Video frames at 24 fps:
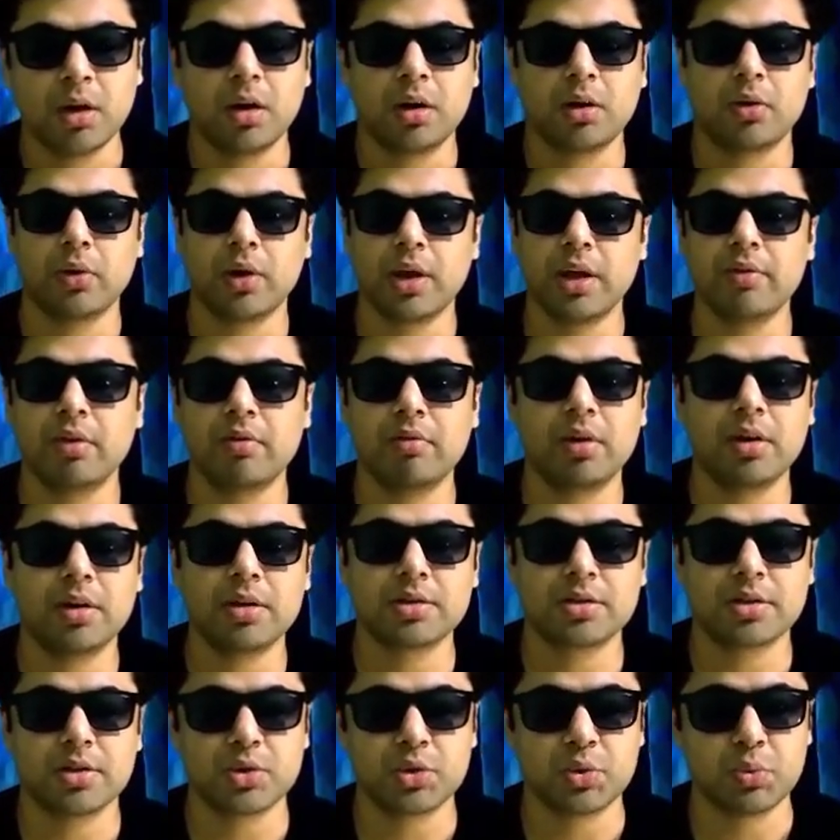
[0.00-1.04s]
Today we will
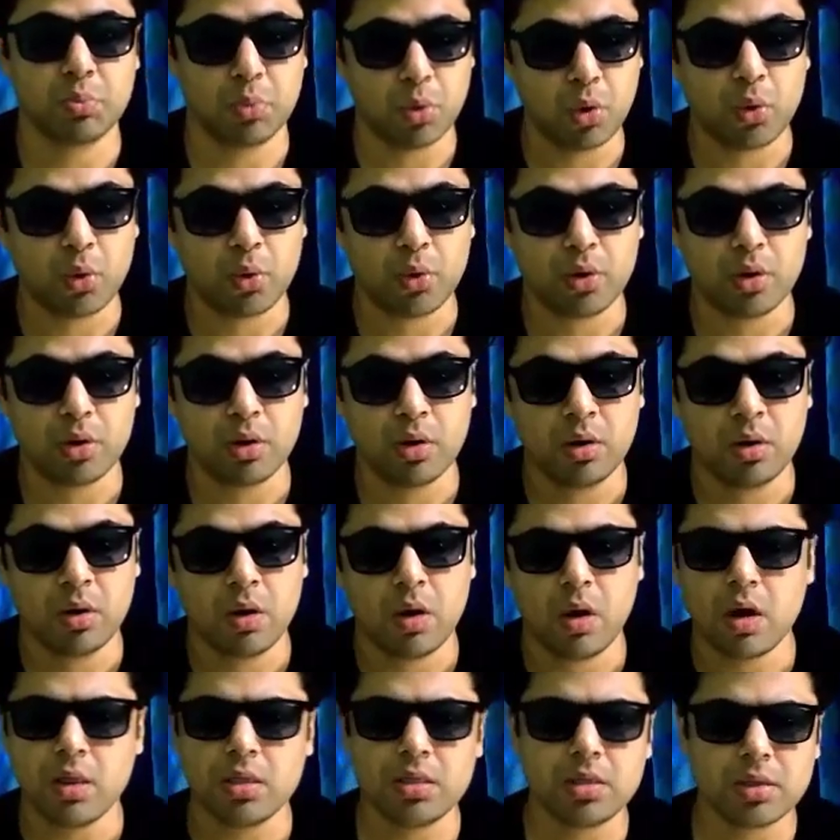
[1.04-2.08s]
discuss more
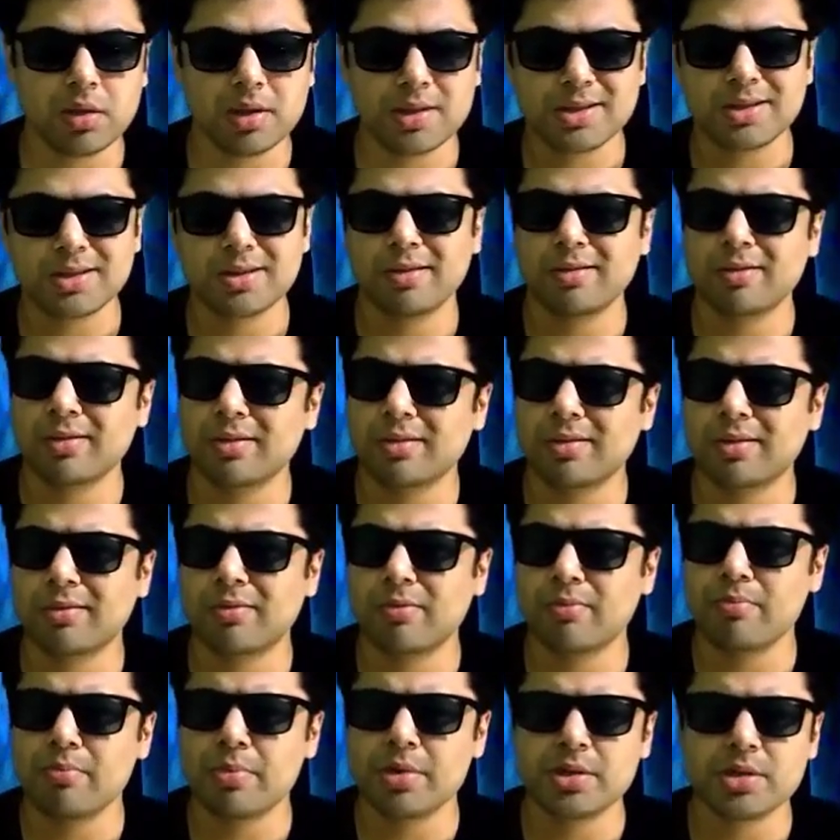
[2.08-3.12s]
on this
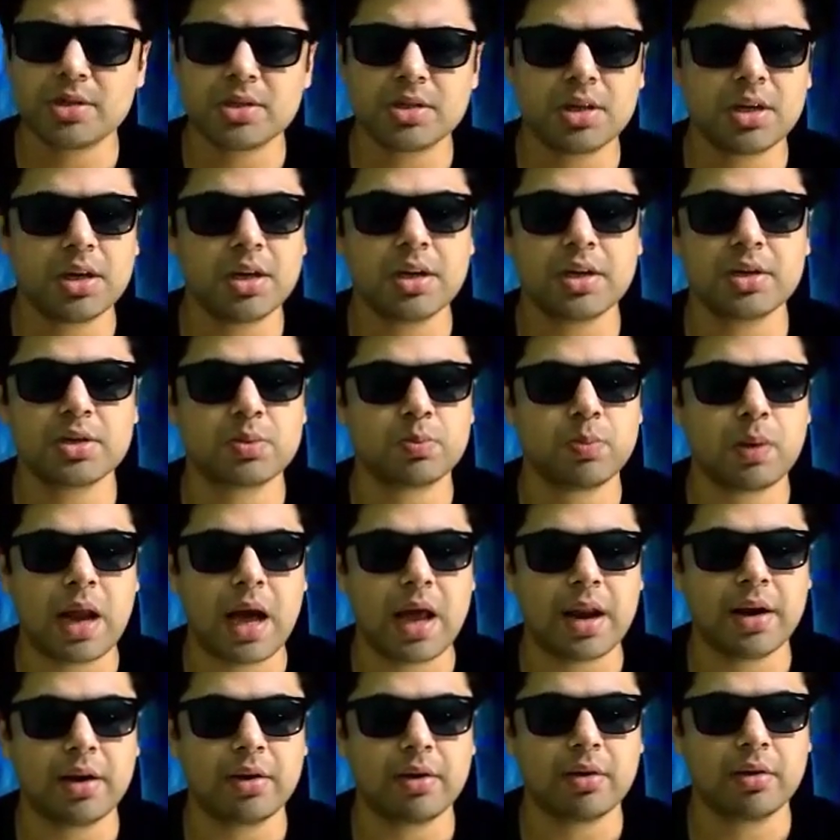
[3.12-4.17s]
mysterious
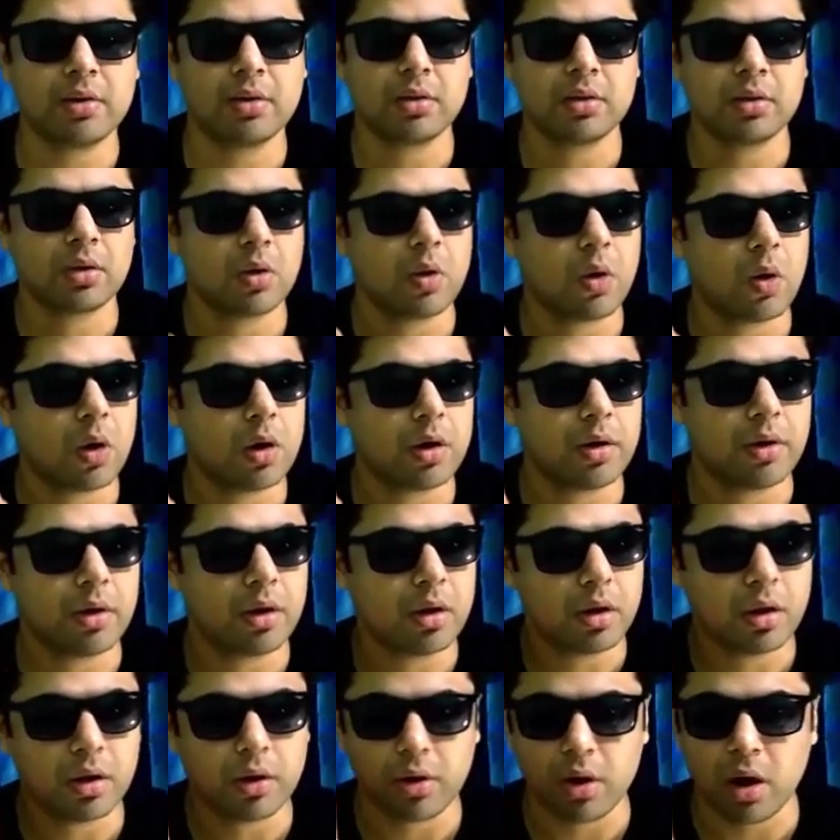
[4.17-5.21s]
planet called
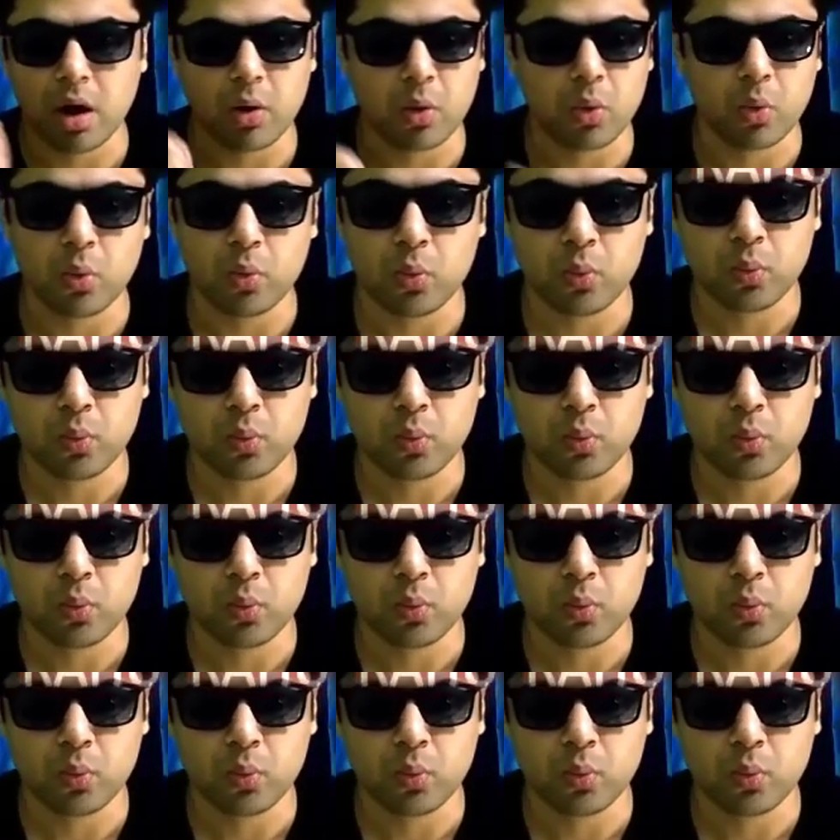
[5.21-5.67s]
Rahu.